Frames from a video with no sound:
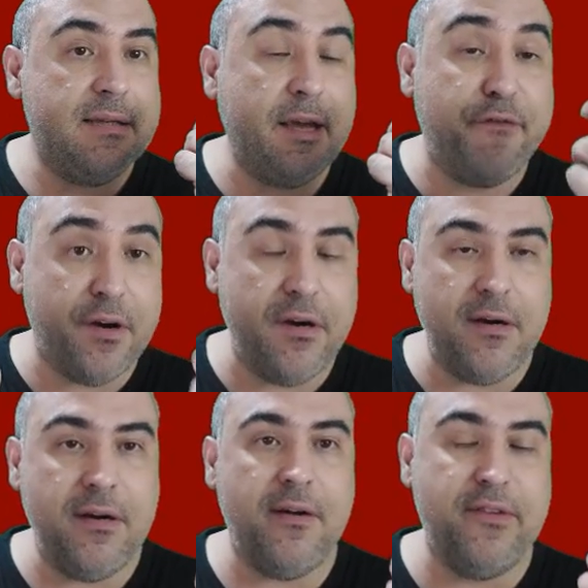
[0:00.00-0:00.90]

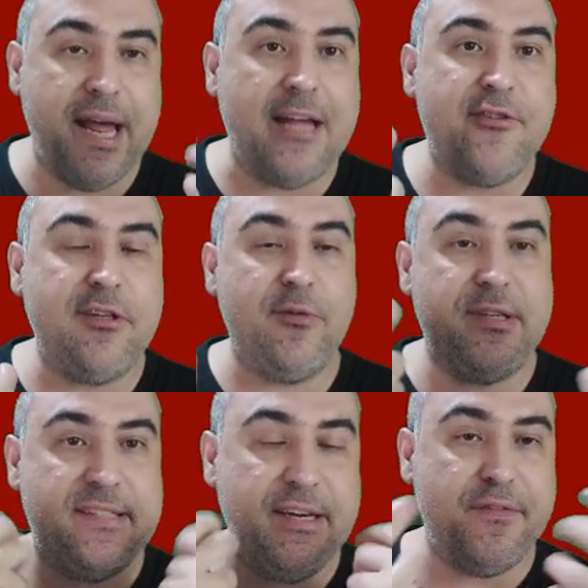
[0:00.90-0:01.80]
sufferer of the action, the
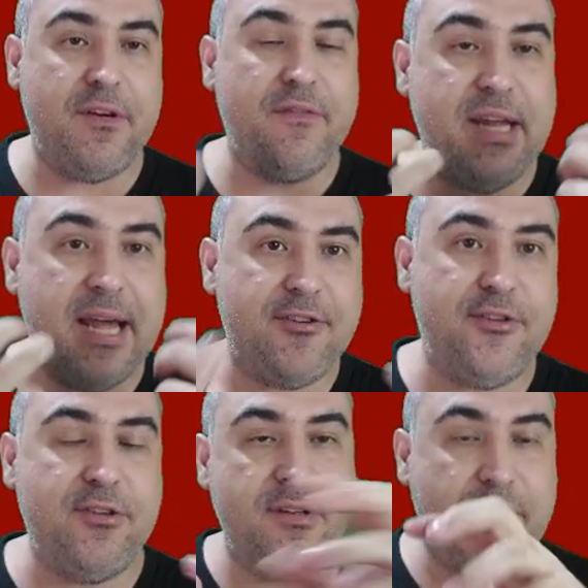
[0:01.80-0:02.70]
receiver of the
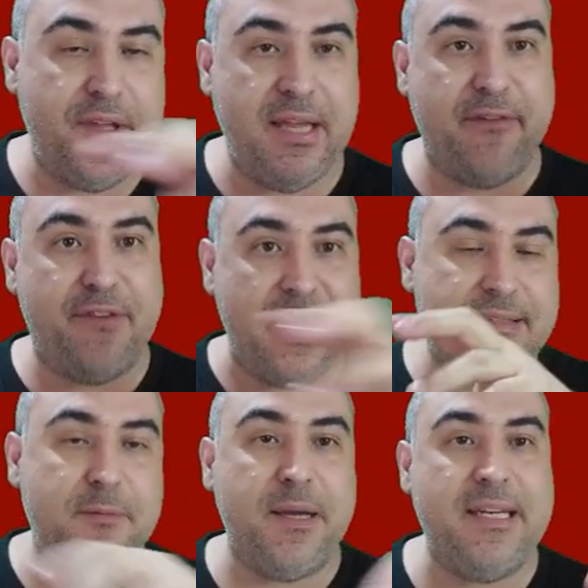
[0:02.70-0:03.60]
action, or the thing
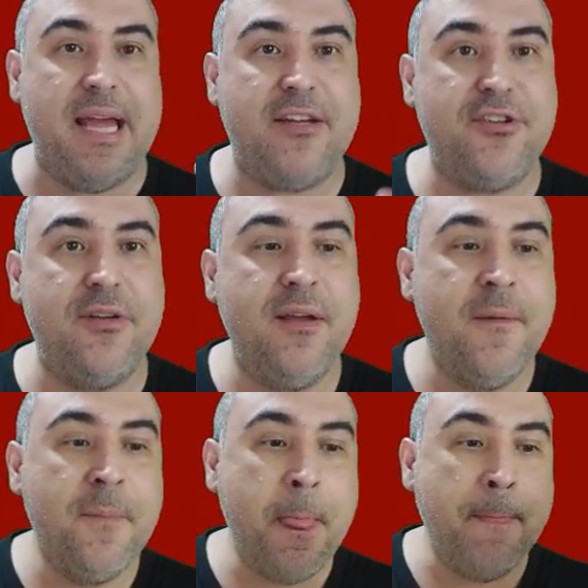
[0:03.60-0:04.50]
affected by the action,
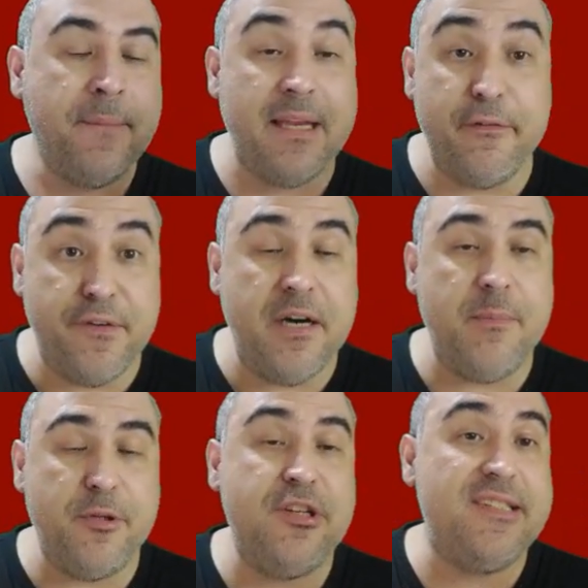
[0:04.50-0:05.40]
and the
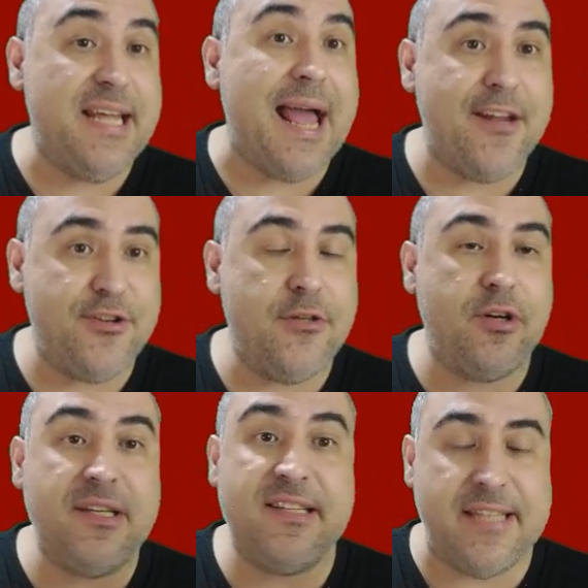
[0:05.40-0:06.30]
verb, which is the action
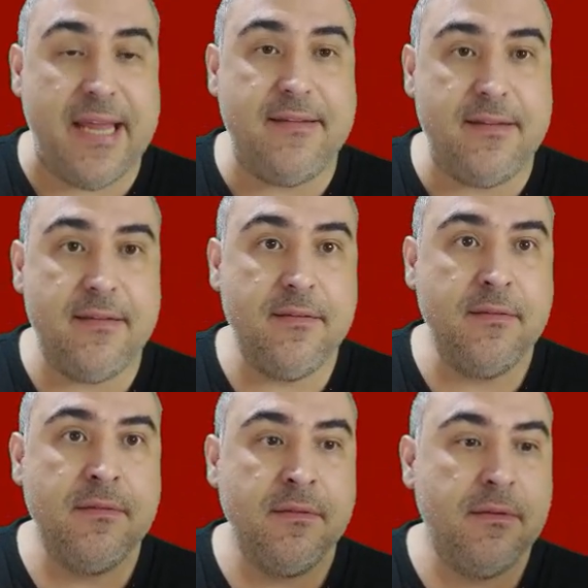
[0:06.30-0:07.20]
or the state
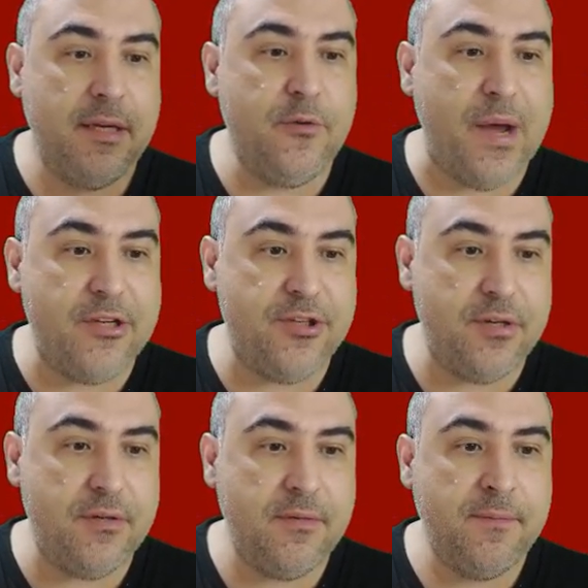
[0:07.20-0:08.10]
in
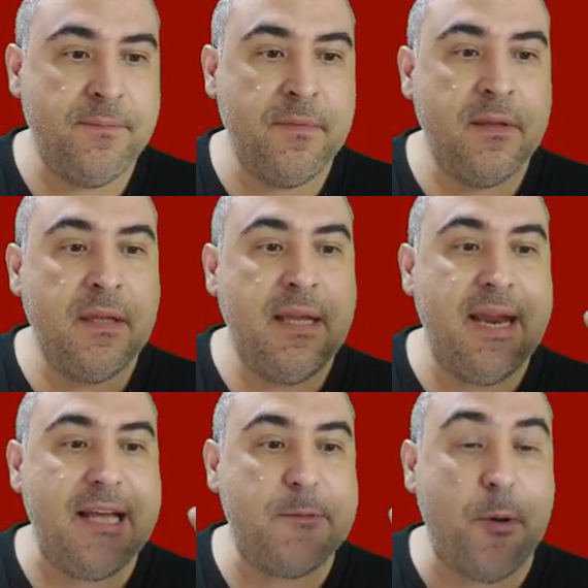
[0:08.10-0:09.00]
question. It
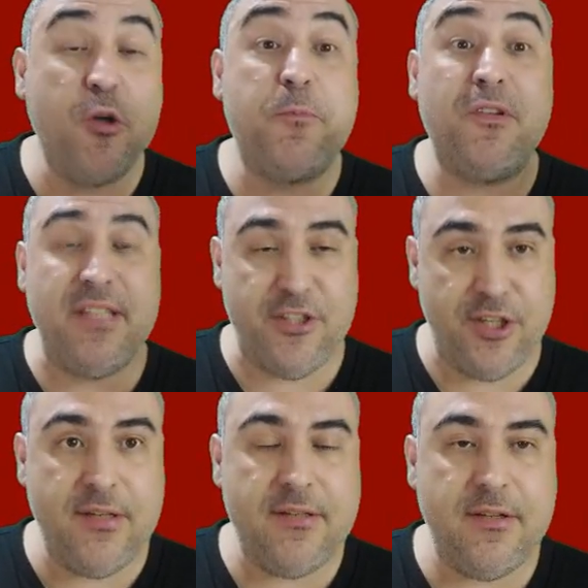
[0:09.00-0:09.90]
has
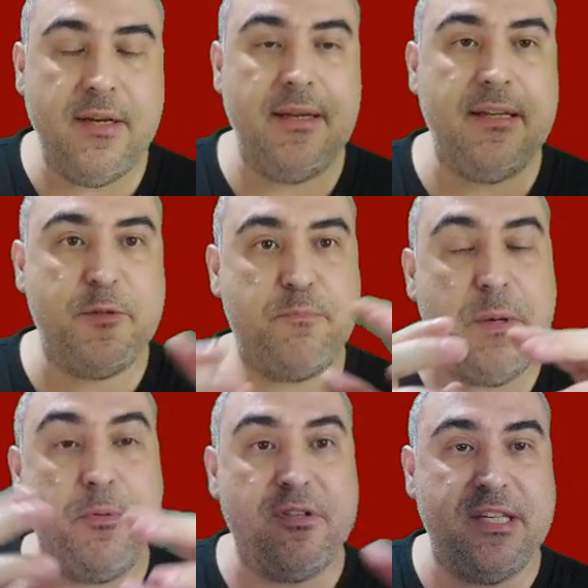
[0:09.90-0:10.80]
postpositions, so its
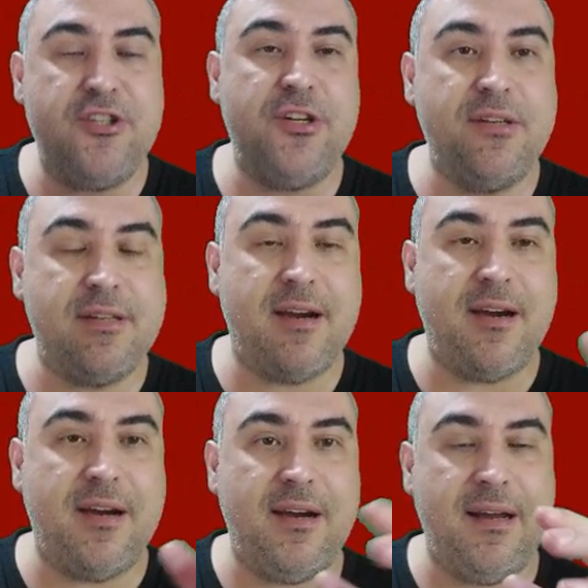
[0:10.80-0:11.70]
prepositions
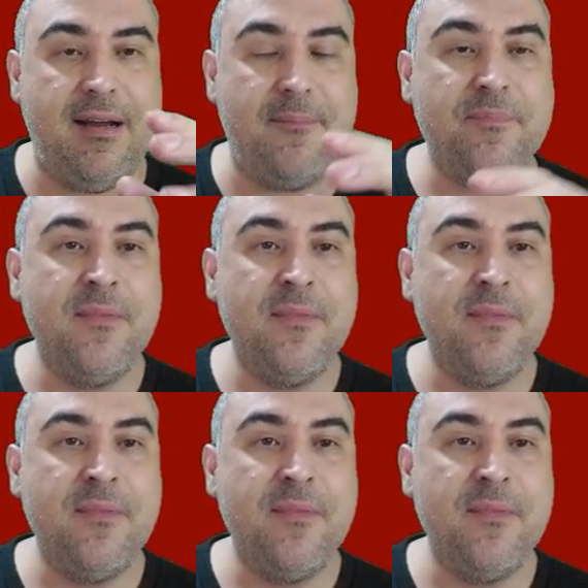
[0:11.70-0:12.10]
are